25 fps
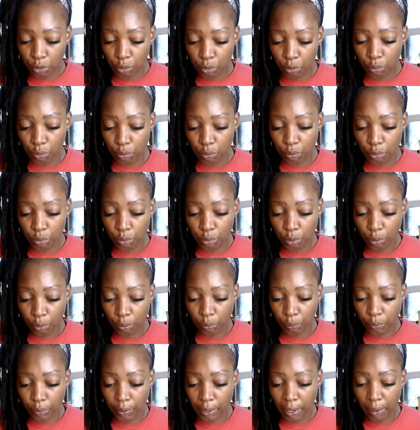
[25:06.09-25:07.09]
you
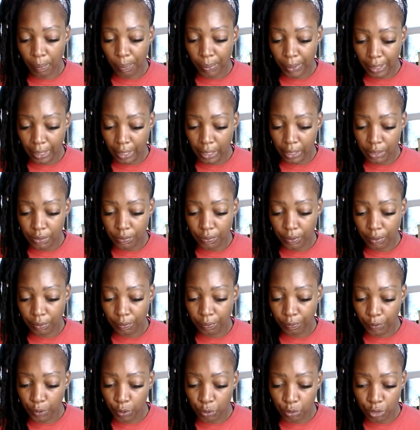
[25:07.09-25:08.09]
know, their plans for the
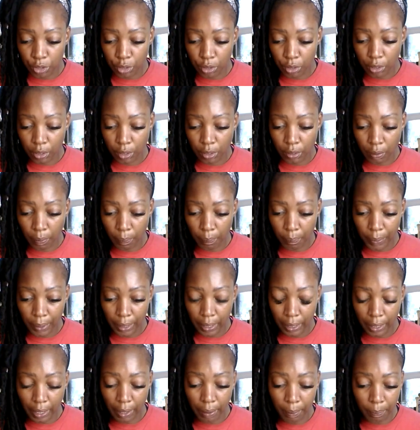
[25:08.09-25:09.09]
future and them
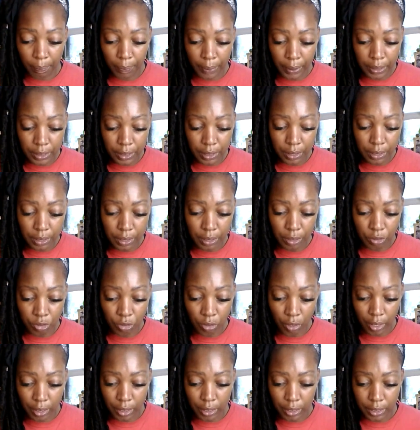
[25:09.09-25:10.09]
being ambitious and
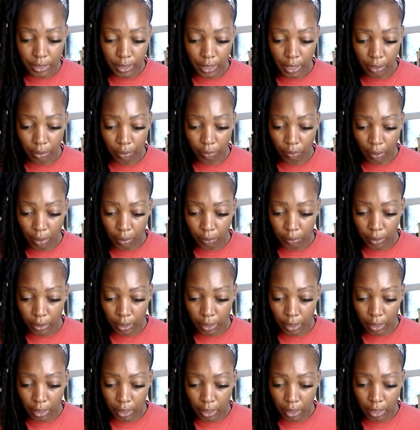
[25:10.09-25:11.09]
trying to stay grounded
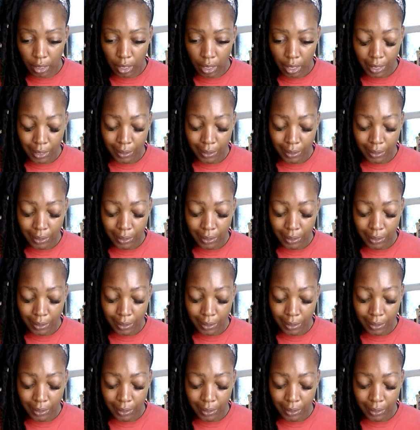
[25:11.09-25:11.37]
here,